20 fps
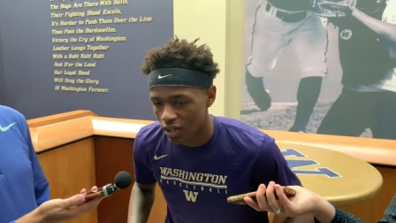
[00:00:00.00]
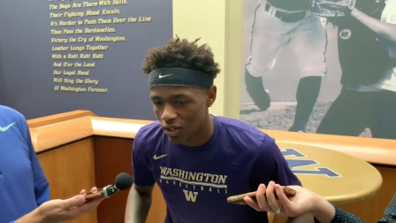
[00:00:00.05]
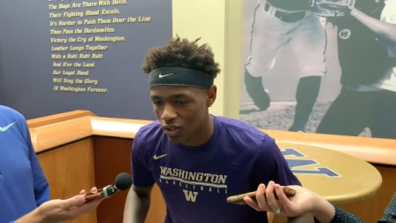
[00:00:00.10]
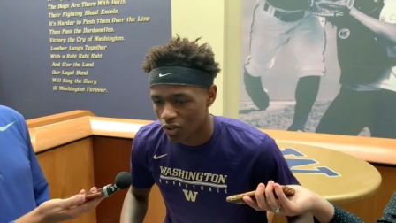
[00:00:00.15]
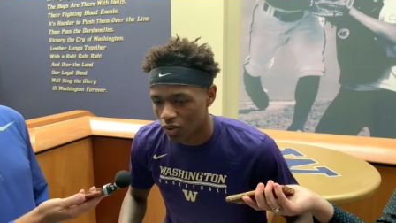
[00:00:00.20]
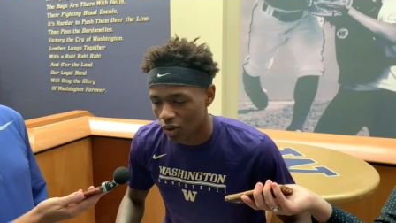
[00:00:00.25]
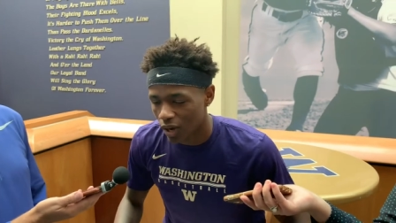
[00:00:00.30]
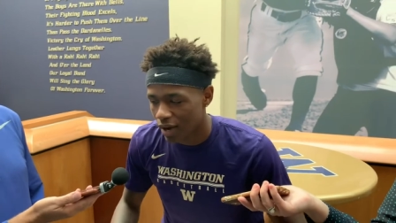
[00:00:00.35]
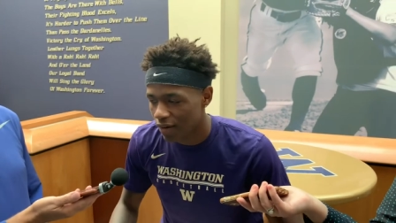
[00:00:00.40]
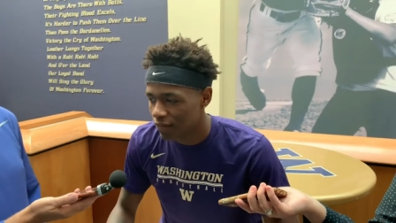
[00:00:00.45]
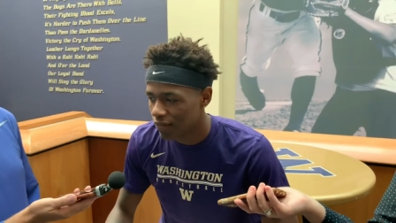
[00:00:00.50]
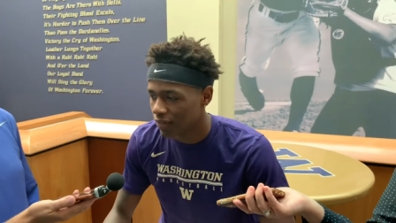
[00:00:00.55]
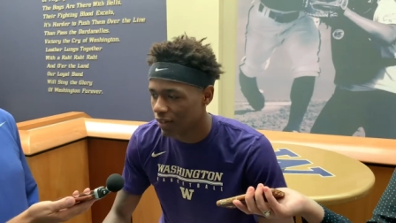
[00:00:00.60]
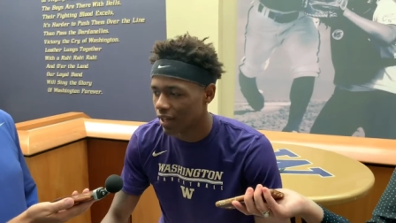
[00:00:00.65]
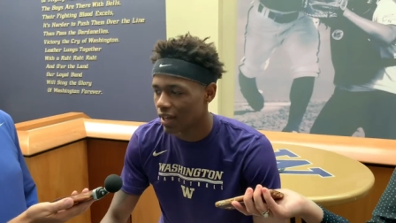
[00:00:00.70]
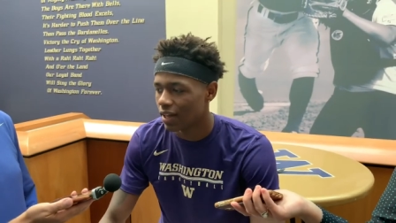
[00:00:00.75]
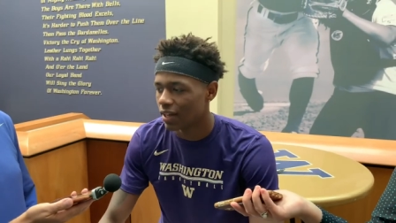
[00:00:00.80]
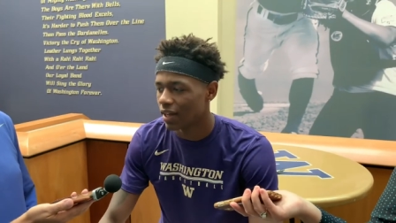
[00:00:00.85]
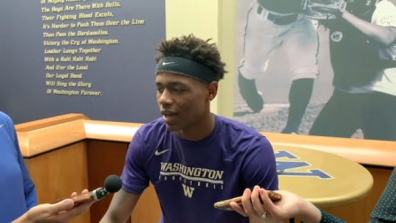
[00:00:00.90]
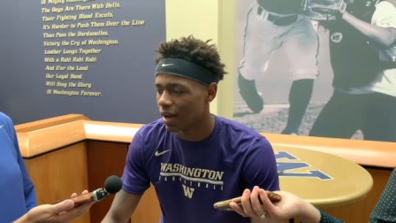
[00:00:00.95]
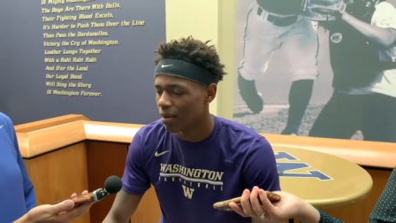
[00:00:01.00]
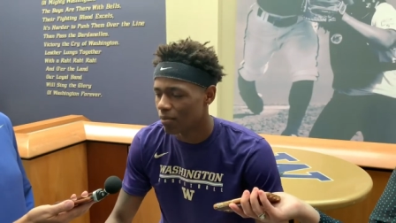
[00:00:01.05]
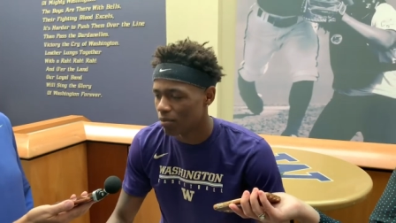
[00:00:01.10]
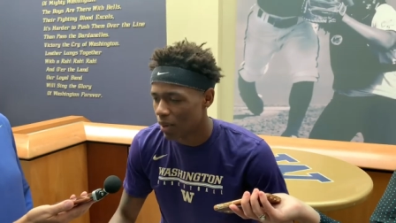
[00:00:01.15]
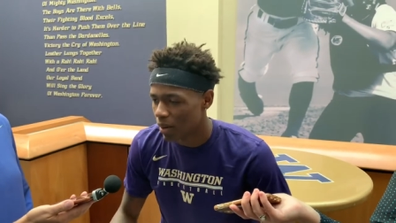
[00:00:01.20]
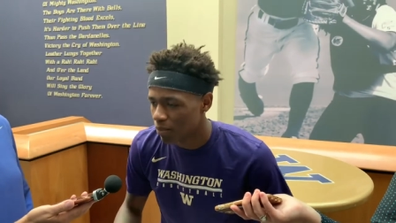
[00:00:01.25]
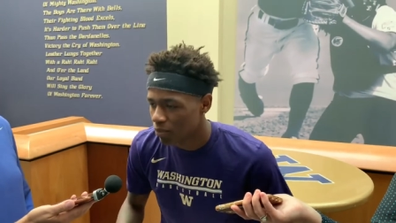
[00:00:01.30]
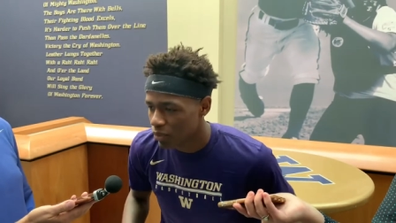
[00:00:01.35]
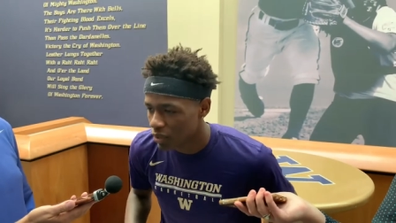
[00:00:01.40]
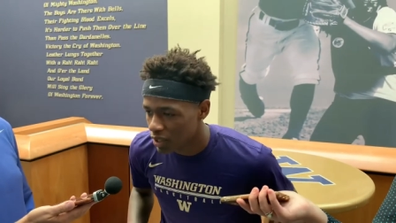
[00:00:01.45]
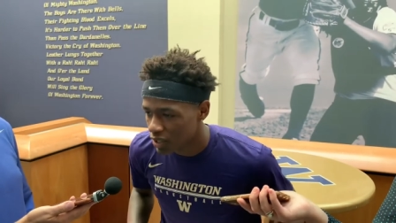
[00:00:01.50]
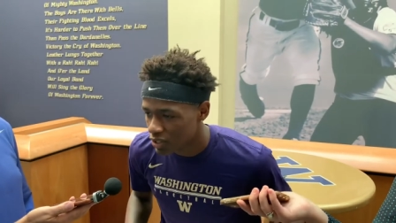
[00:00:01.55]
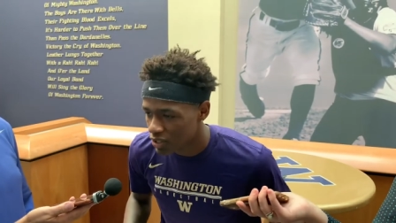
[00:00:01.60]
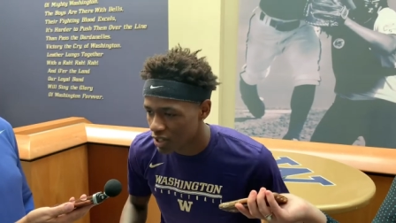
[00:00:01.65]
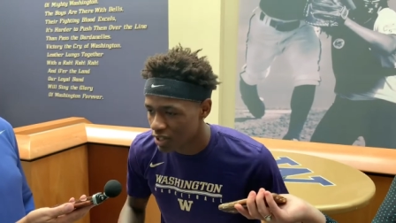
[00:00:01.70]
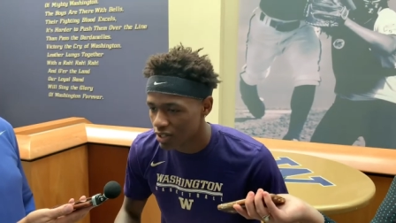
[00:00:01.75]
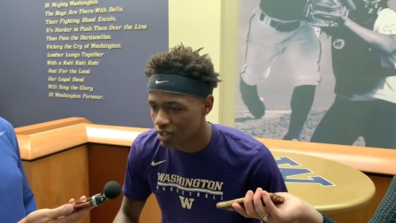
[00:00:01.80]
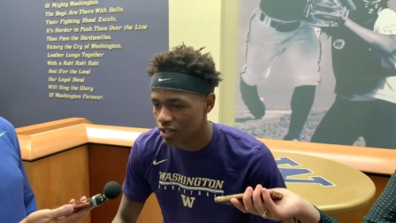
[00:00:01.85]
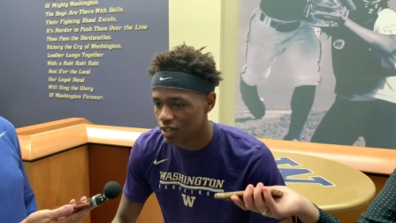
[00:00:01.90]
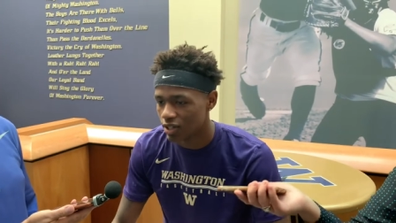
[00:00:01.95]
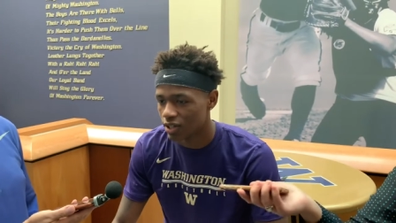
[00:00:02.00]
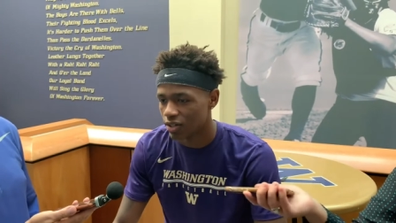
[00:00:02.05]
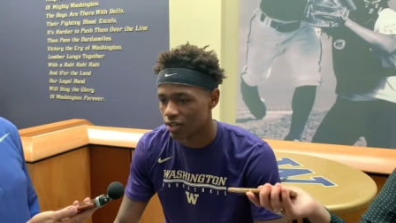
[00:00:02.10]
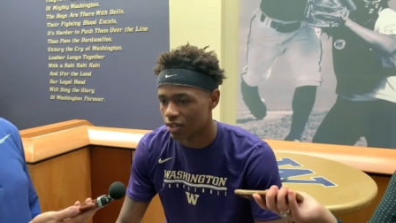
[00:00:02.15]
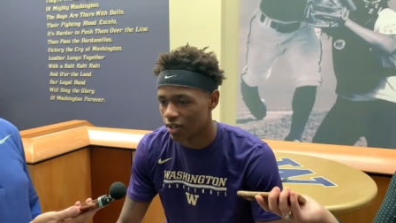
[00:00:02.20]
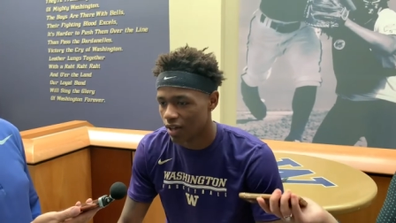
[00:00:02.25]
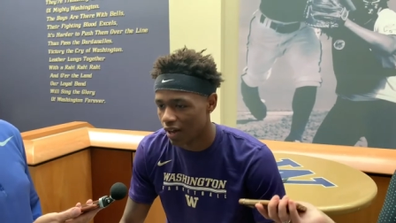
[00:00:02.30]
So I feel like I'm, I'm pretty adjusted here.